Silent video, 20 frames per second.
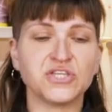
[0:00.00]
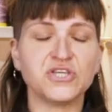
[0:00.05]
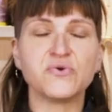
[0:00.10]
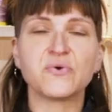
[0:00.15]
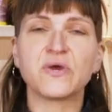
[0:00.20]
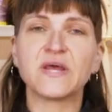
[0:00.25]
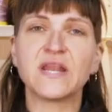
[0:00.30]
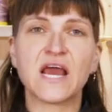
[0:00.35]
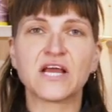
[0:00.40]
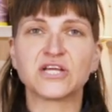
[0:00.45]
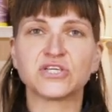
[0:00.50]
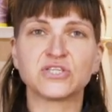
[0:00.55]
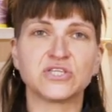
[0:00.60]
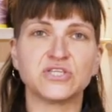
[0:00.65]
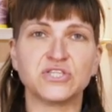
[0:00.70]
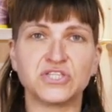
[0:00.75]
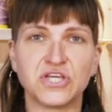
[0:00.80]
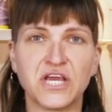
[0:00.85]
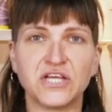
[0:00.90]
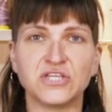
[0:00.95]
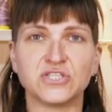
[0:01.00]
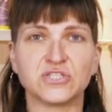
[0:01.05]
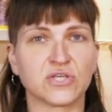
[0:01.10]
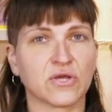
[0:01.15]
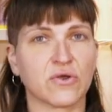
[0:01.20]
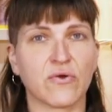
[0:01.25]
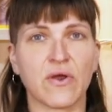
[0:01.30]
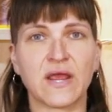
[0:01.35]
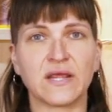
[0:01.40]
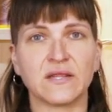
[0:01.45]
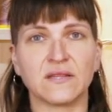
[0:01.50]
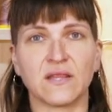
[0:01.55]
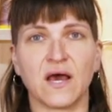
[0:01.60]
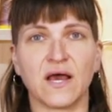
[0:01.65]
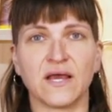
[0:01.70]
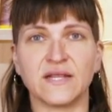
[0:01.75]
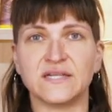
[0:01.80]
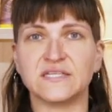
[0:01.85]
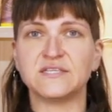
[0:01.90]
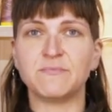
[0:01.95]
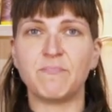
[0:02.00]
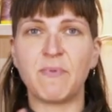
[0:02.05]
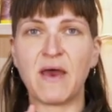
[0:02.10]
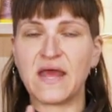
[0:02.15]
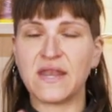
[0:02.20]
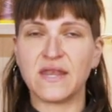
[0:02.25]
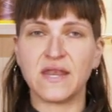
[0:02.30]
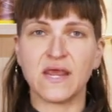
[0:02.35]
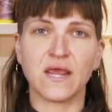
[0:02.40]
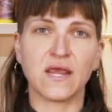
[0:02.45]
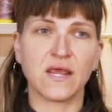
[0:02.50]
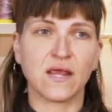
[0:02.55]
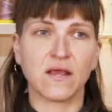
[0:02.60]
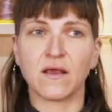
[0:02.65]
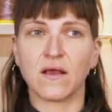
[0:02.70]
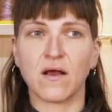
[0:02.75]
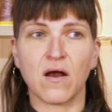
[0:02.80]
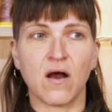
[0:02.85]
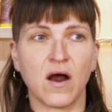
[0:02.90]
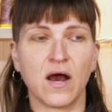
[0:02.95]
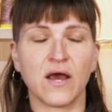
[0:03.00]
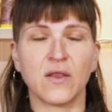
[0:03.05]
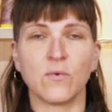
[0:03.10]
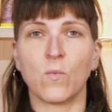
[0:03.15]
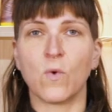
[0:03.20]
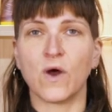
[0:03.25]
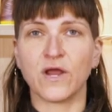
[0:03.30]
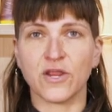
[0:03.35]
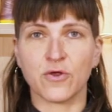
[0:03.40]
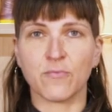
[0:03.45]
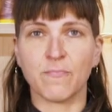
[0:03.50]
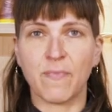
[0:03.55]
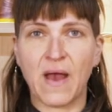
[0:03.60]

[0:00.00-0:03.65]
you can actually change the grain line depending on what your